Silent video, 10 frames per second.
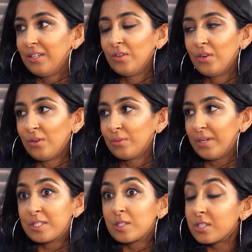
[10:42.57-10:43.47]

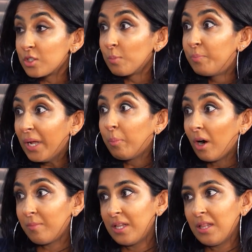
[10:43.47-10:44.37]
It's such a big
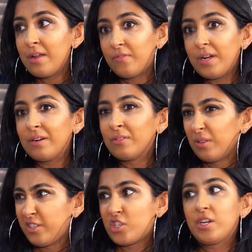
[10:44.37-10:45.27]
part of my life. I never
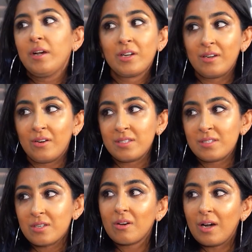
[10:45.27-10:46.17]
really shared it on Instagram,